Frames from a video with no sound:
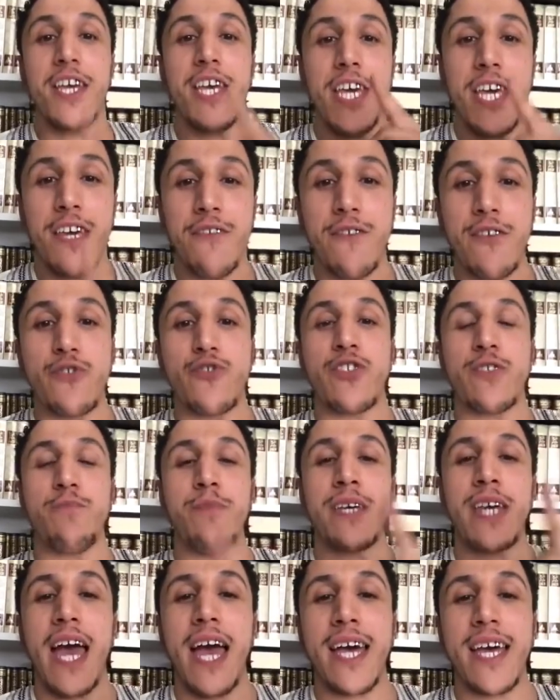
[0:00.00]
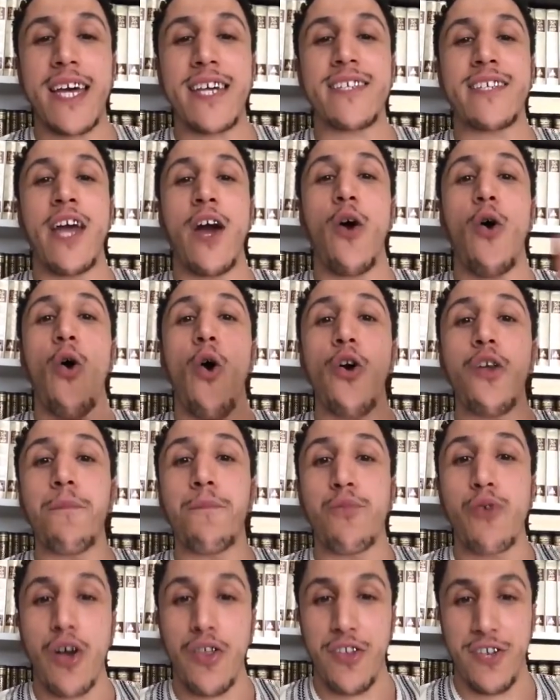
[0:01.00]
Even to speak against their
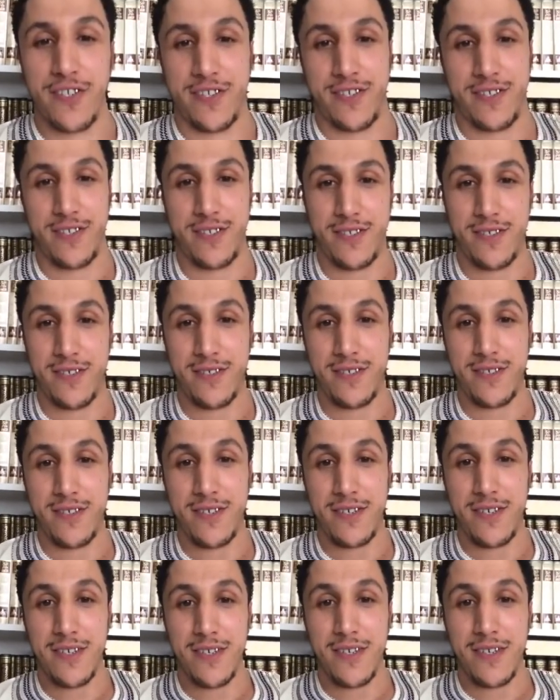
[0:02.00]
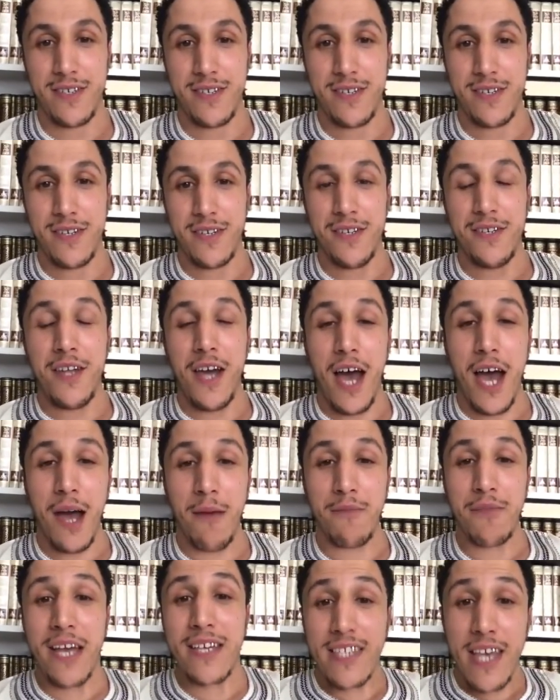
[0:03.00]
own brothers.
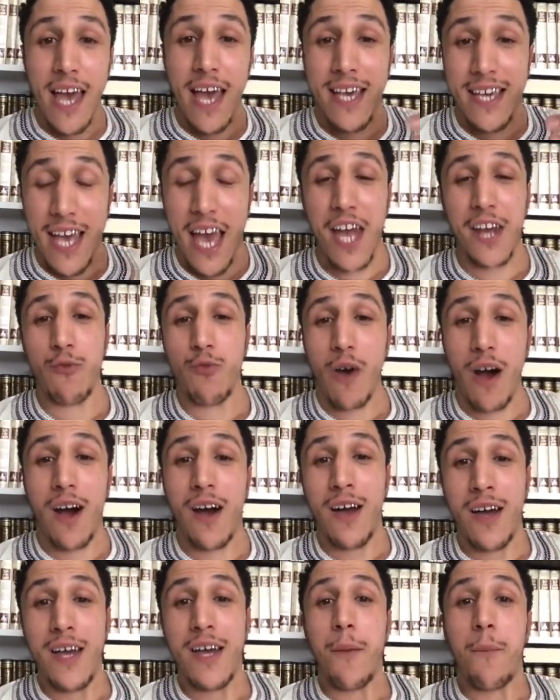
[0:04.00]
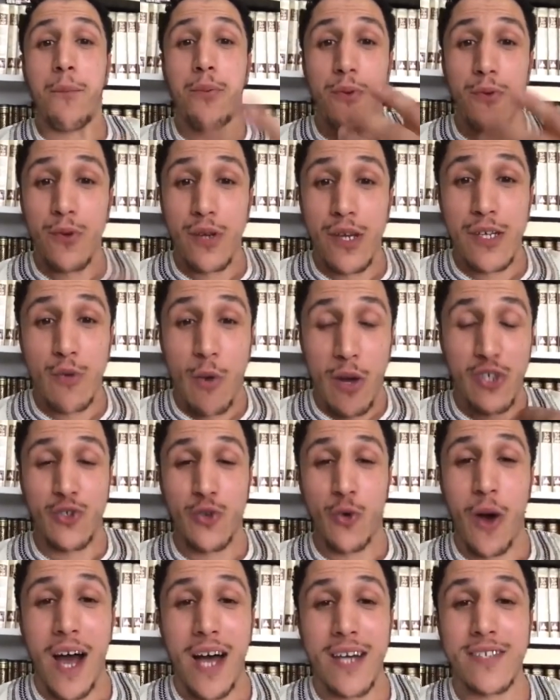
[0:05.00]
Now that's again what what
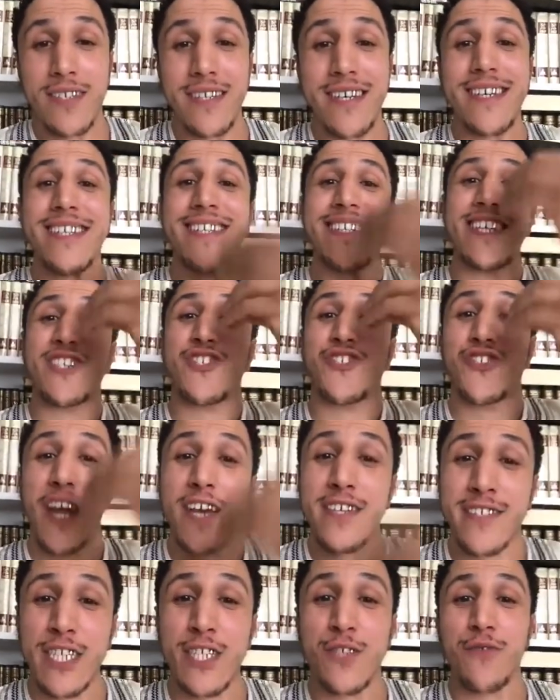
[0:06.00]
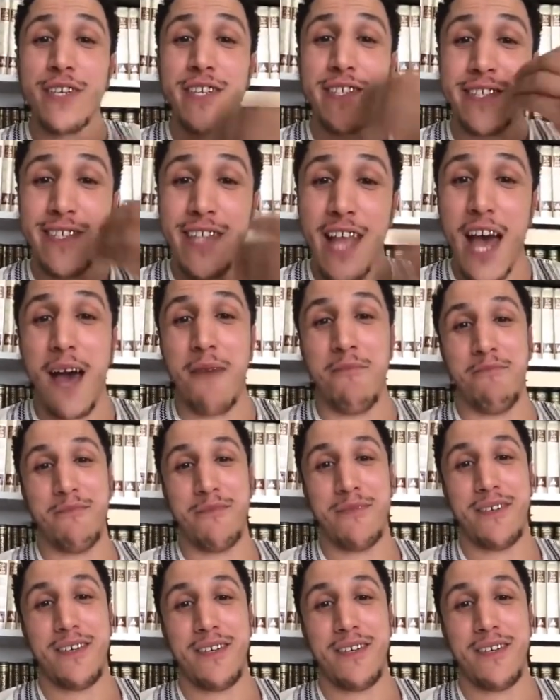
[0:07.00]
show us the justice of Islam.